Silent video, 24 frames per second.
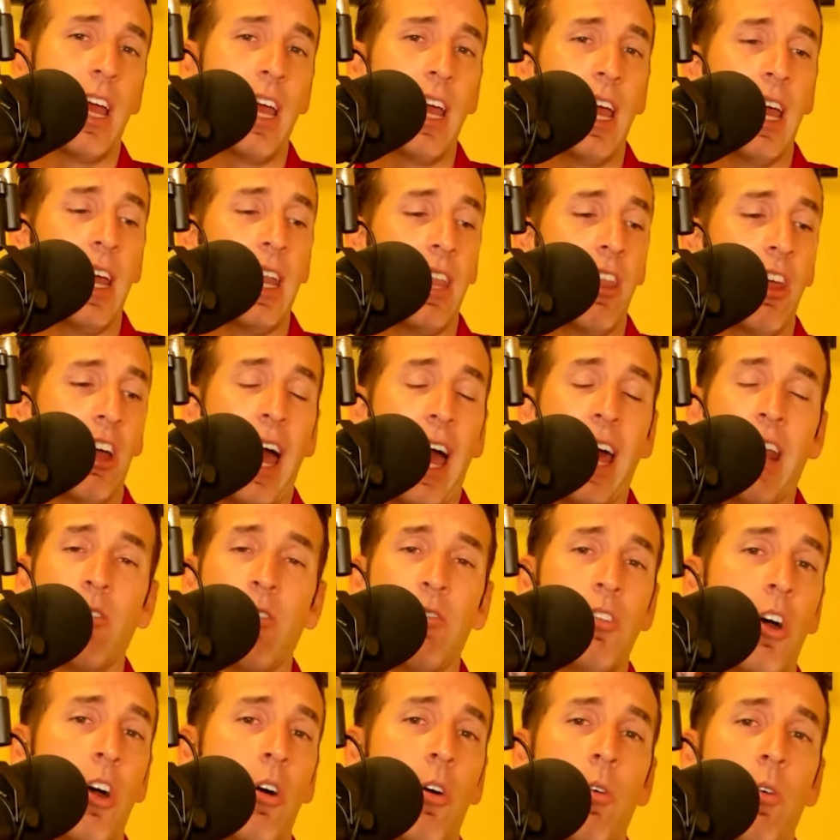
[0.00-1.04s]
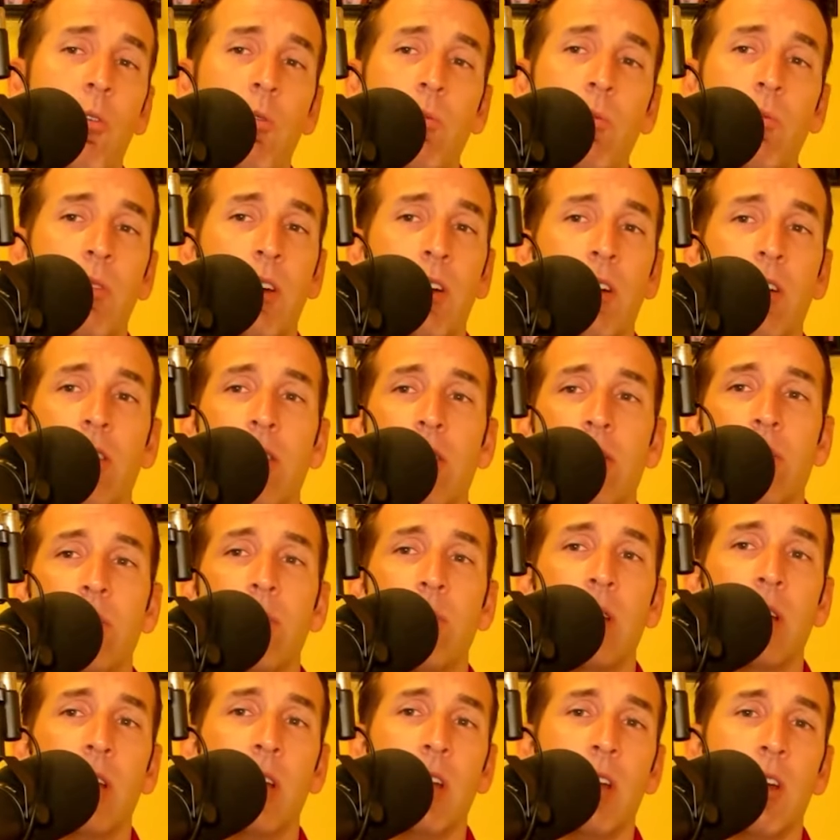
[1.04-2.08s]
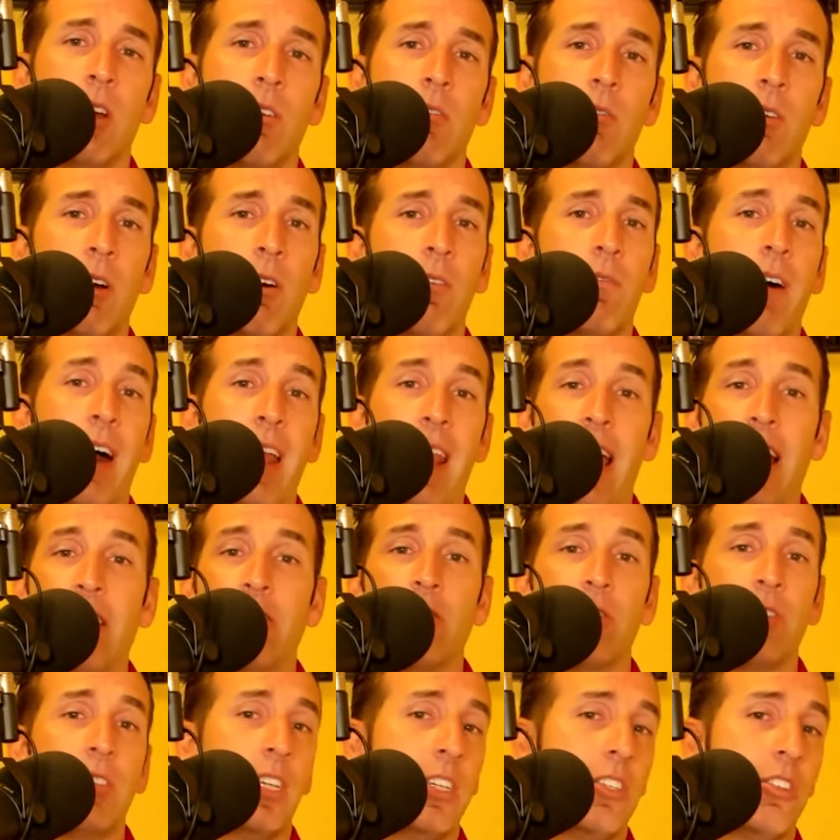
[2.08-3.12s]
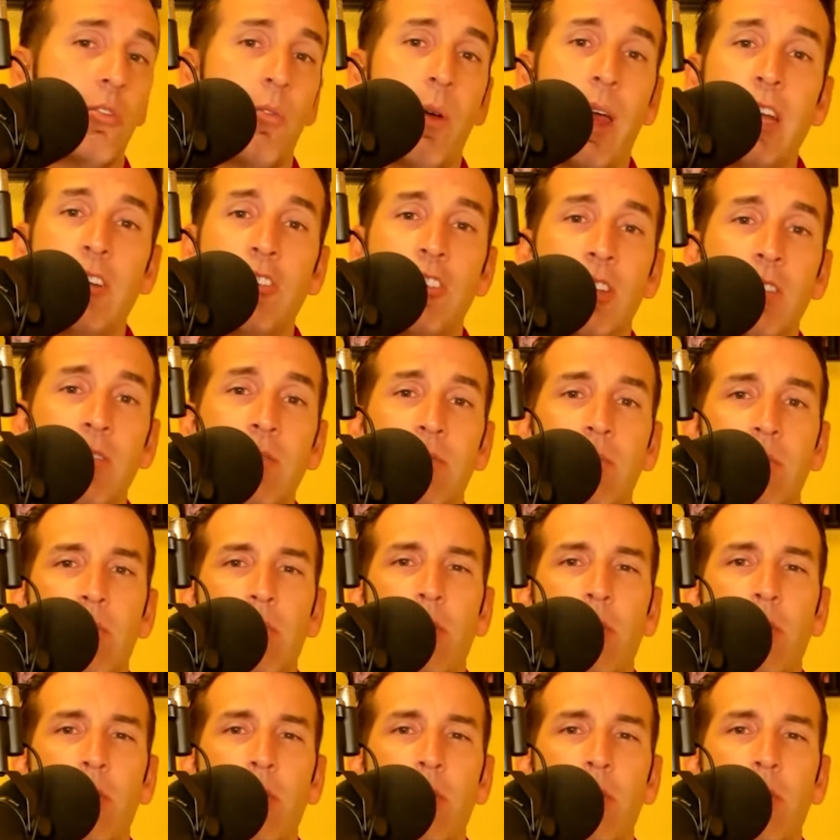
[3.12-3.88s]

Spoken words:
and look, I don't know their real financial situation.